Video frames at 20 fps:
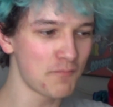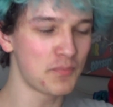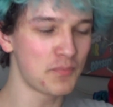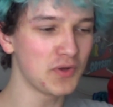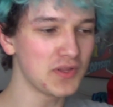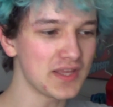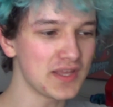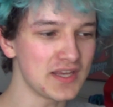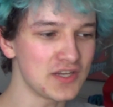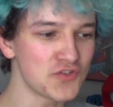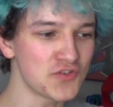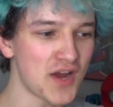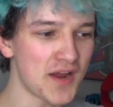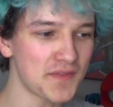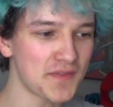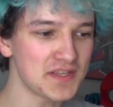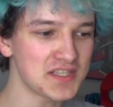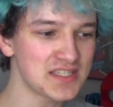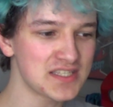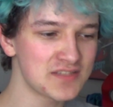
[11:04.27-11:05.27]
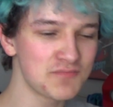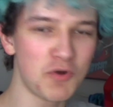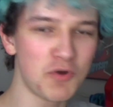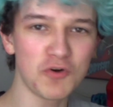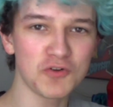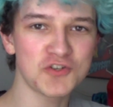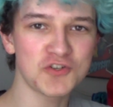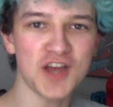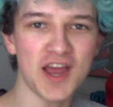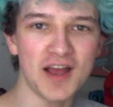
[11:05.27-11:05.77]
bully drag this
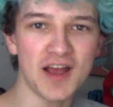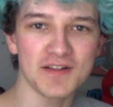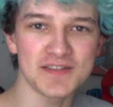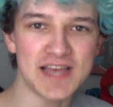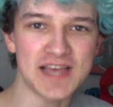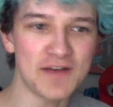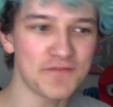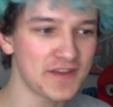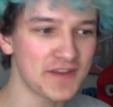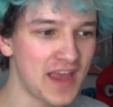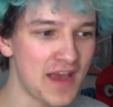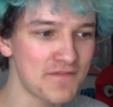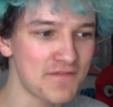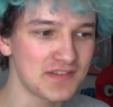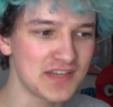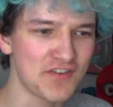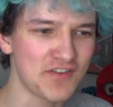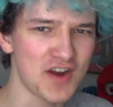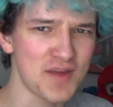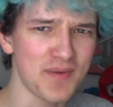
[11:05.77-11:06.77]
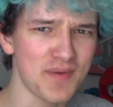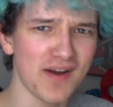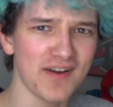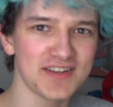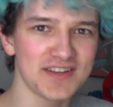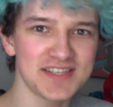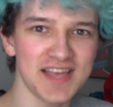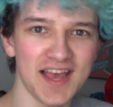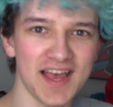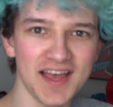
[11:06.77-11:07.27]
small child out of the cafeteria
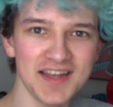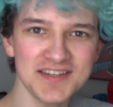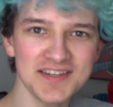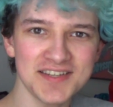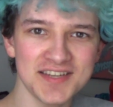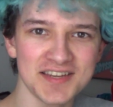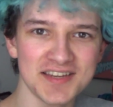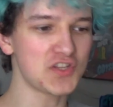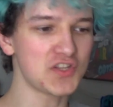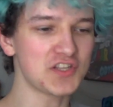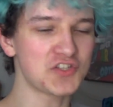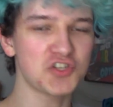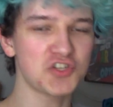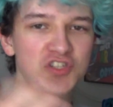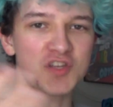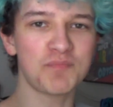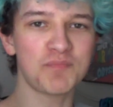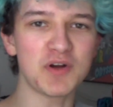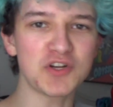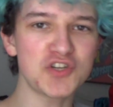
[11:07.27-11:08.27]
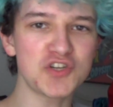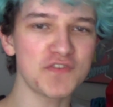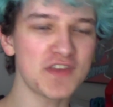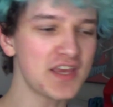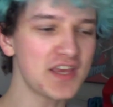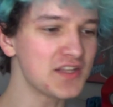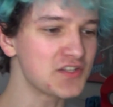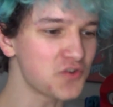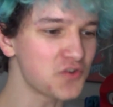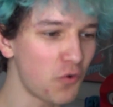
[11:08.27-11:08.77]
by his hand? So there's just a bunch of
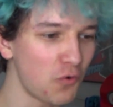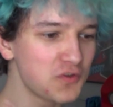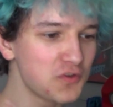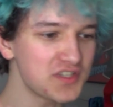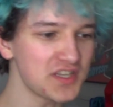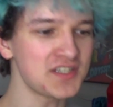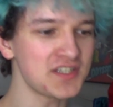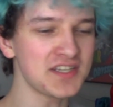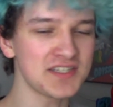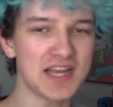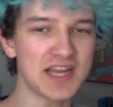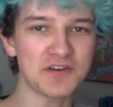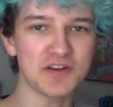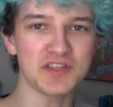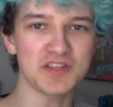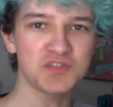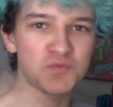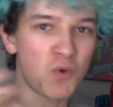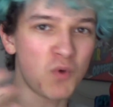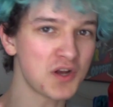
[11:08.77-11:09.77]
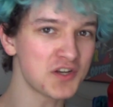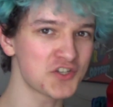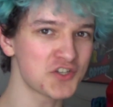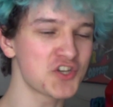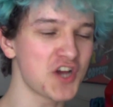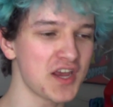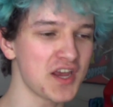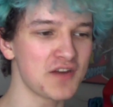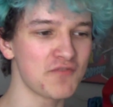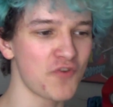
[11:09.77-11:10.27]
kids all sitting down in this one
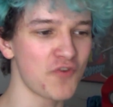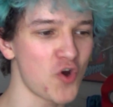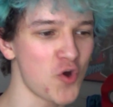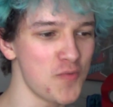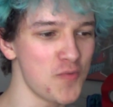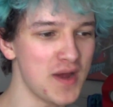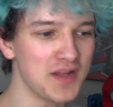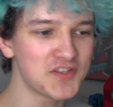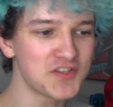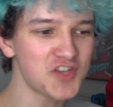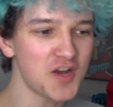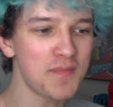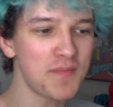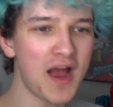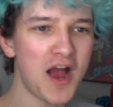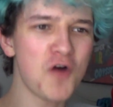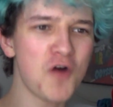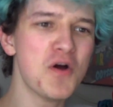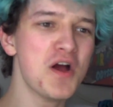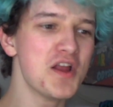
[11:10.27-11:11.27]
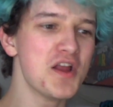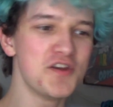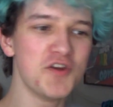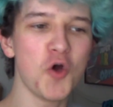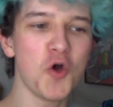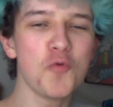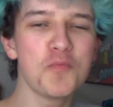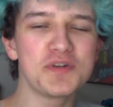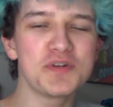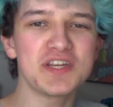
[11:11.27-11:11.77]
giant room, and somehow
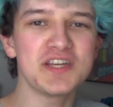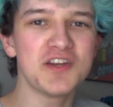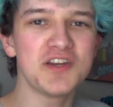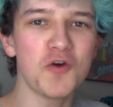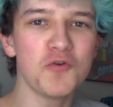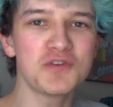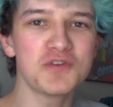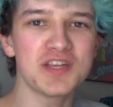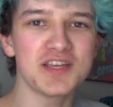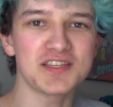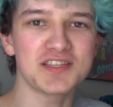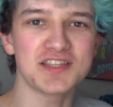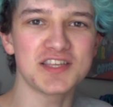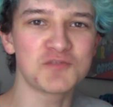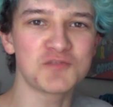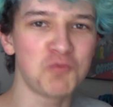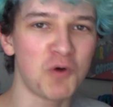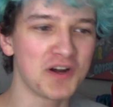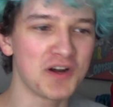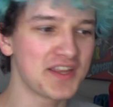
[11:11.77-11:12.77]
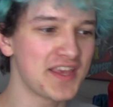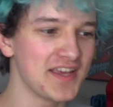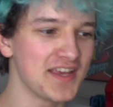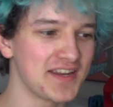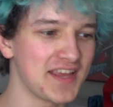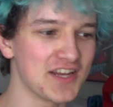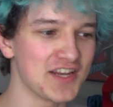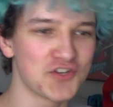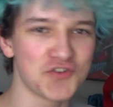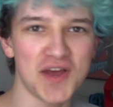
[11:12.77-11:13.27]
nobody noticed this one
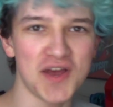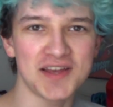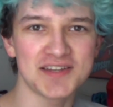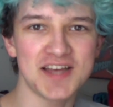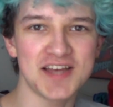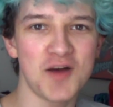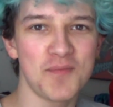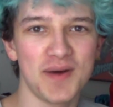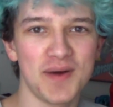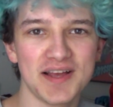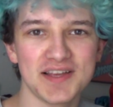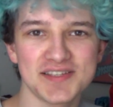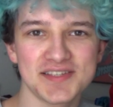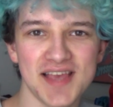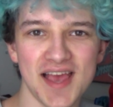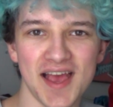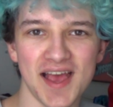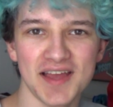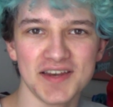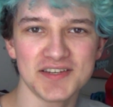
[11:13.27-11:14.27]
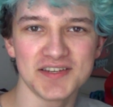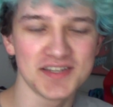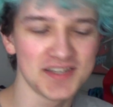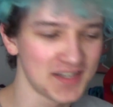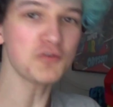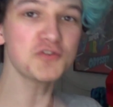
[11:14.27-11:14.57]
kid get dragged out by his hand.